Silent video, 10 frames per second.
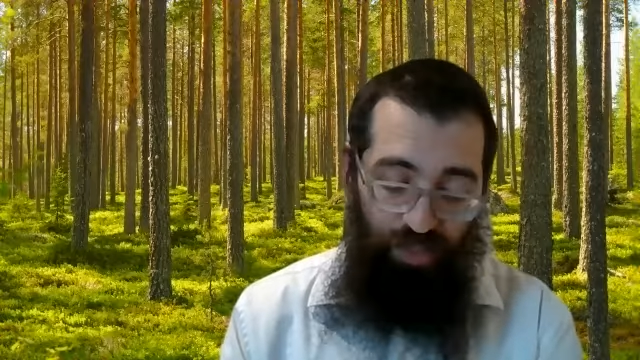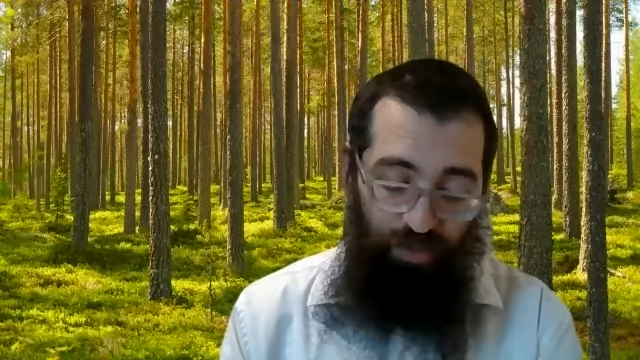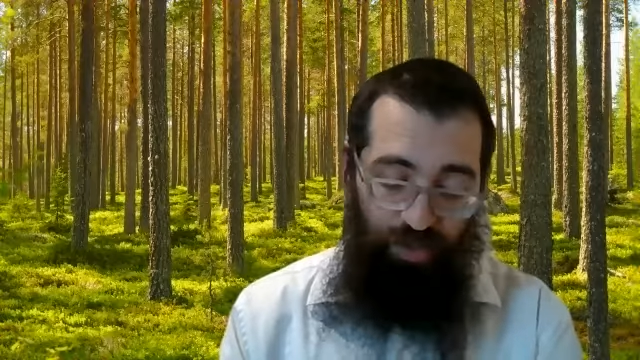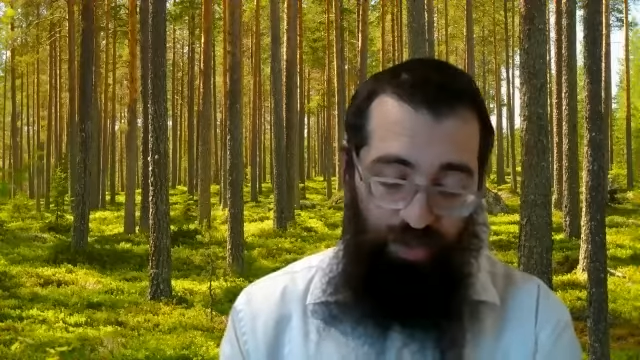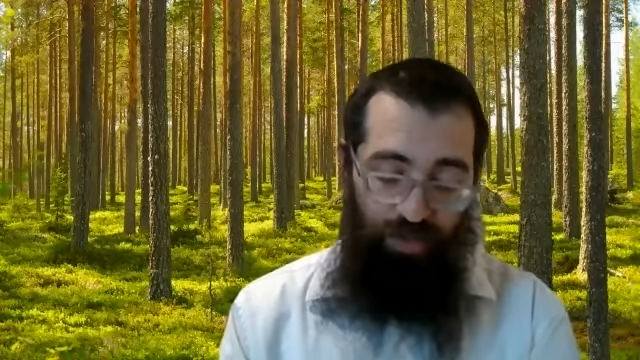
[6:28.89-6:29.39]

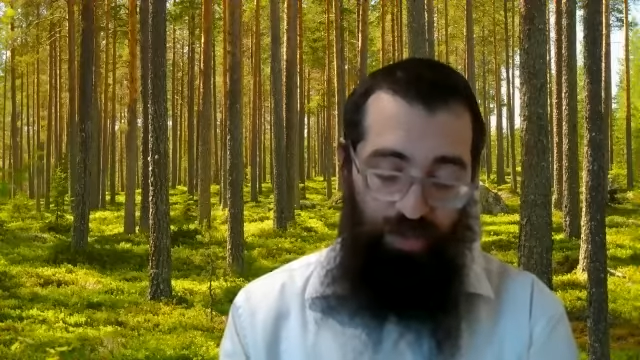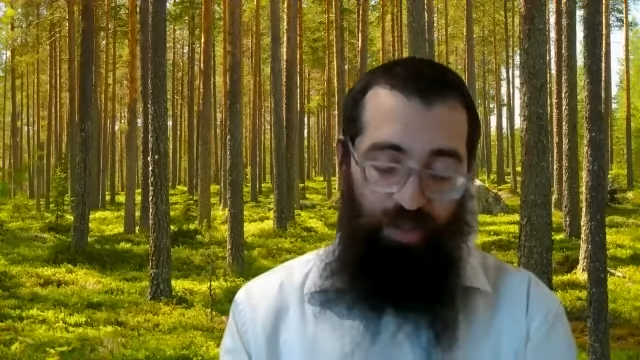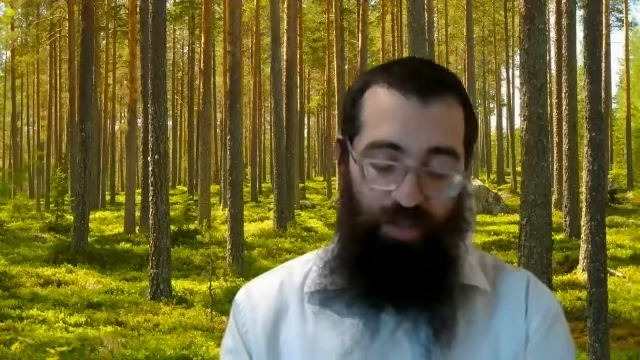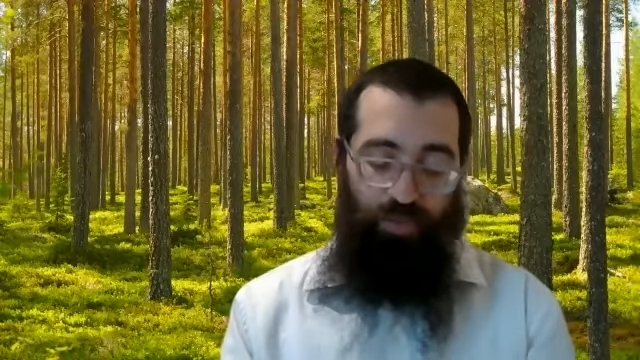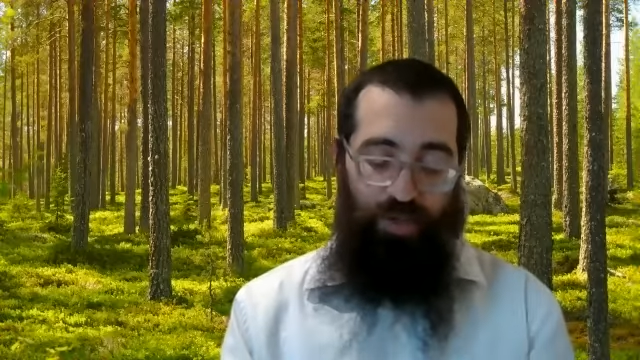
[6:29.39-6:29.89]

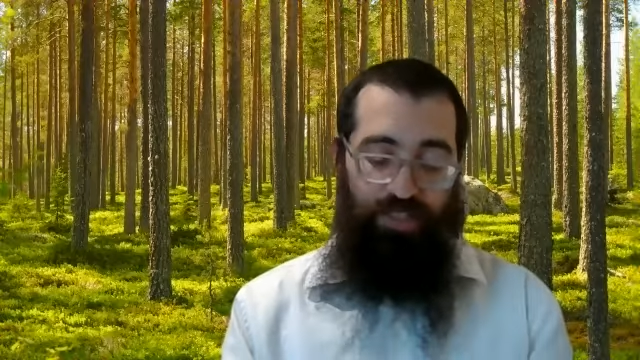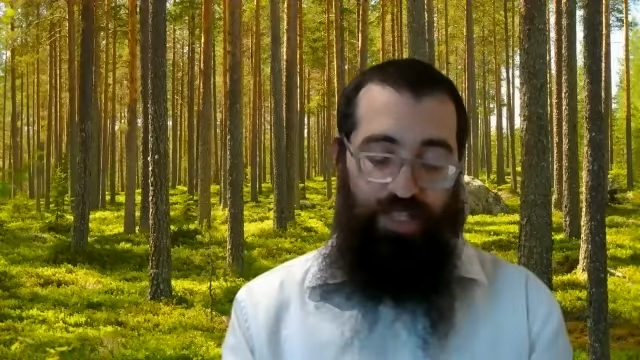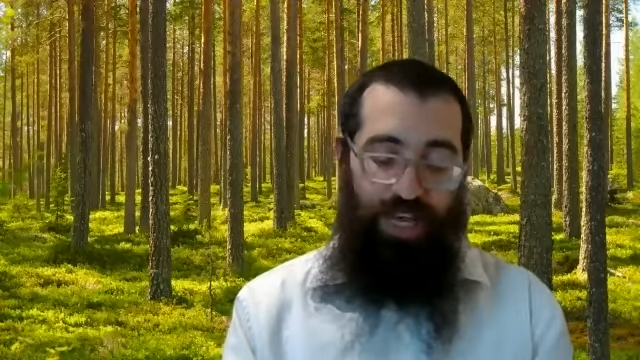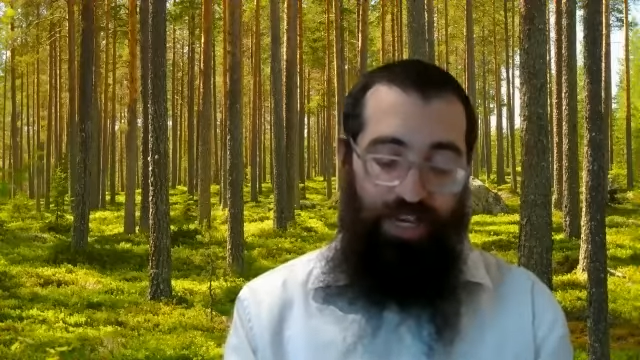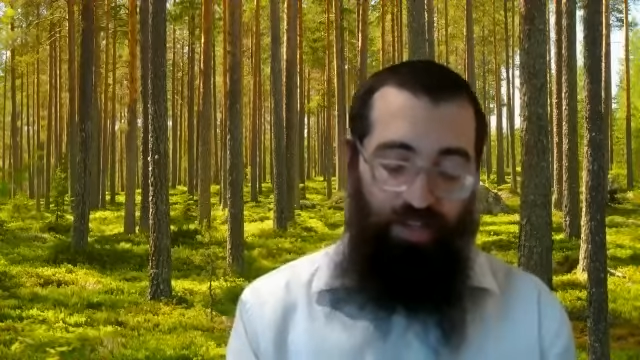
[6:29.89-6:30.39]
whereas
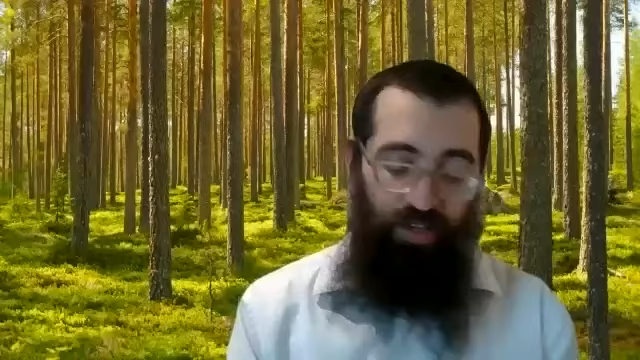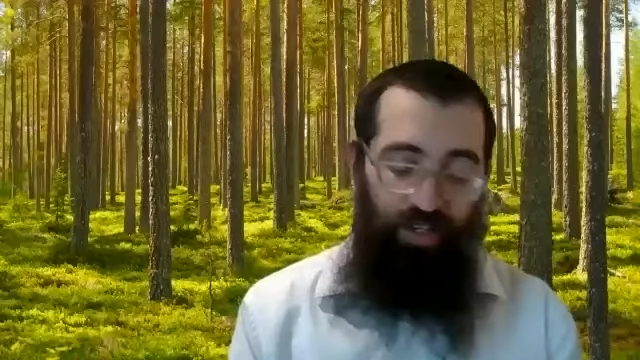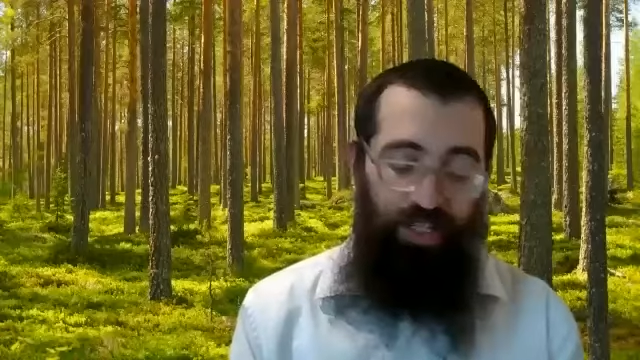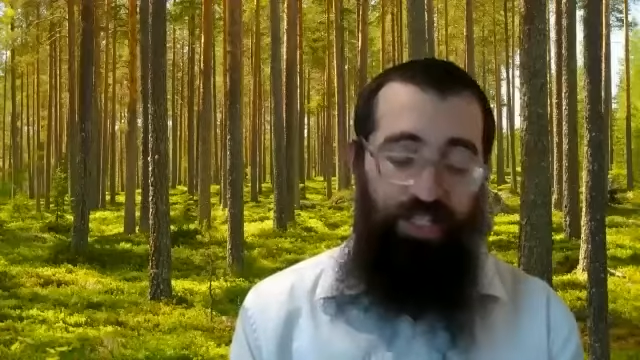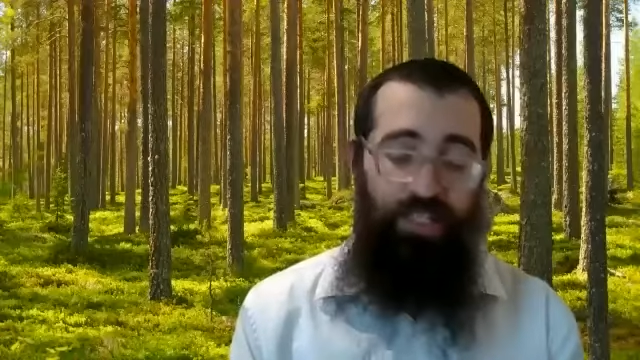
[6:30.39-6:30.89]

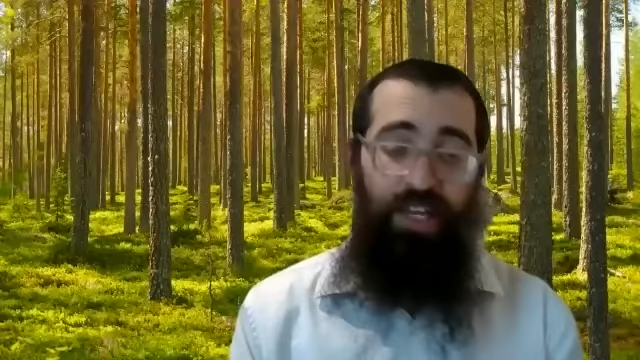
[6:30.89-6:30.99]
Echad is